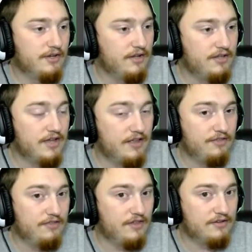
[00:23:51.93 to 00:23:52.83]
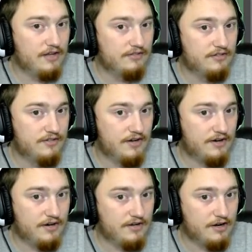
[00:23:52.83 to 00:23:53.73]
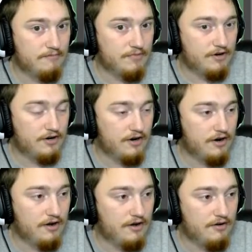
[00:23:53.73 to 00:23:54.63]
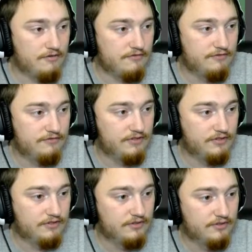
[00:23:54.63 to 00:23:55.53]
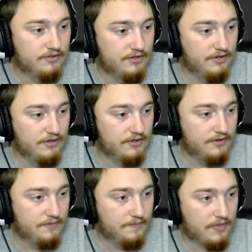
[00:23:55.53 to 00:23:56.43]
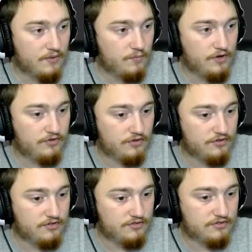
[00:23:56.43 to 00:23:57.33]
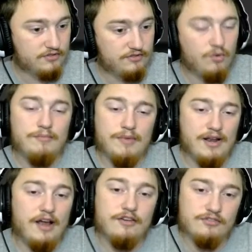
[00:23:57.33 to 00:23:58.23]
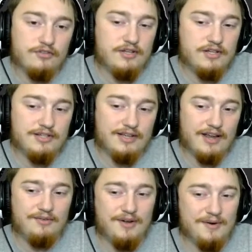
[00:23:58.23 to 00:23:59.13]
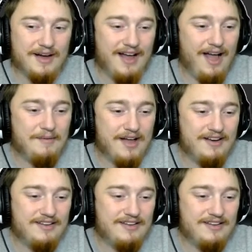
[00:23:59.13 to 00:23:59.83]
get the necessary number of researches. So we might actually, I don't know. I'm kind of